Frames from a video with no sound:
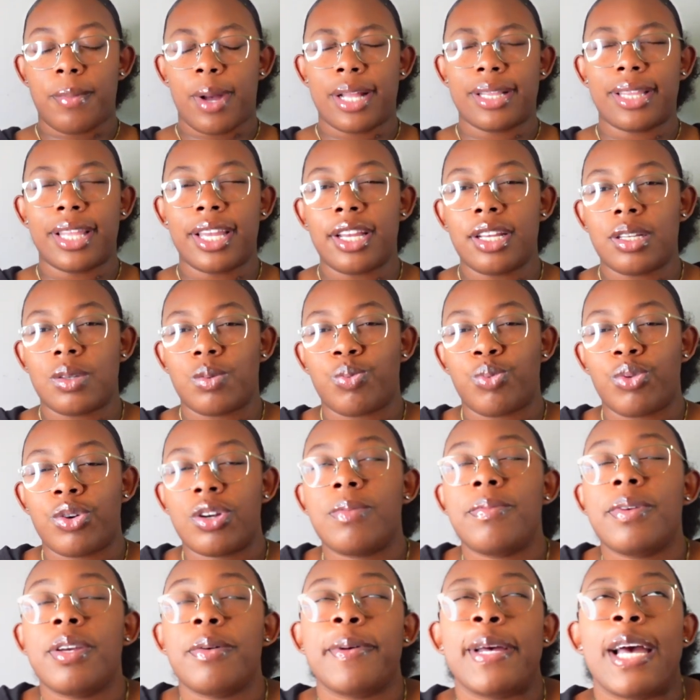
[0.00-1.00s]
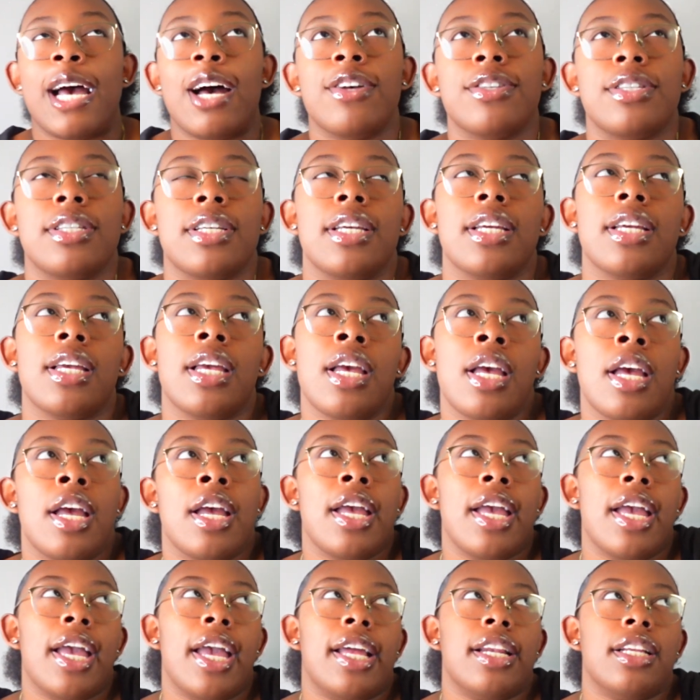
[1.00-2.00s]
I think it's premium housing
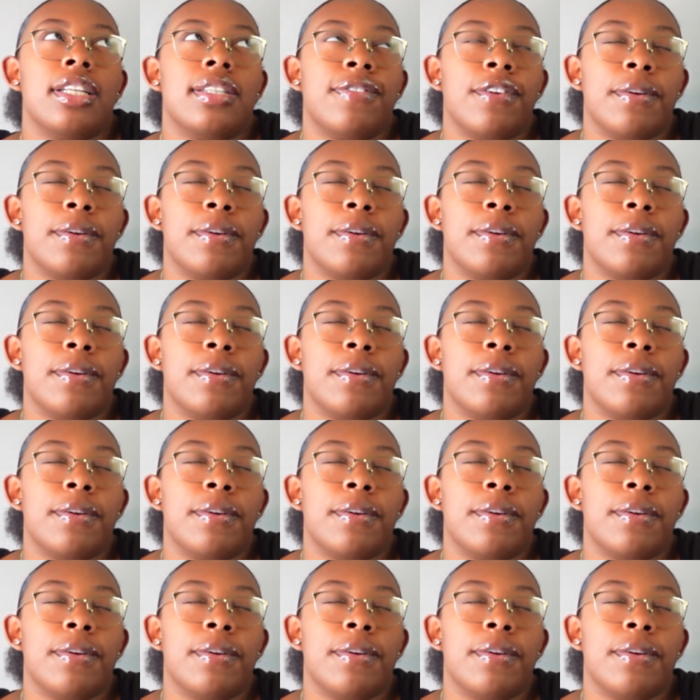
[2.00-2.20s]
and it's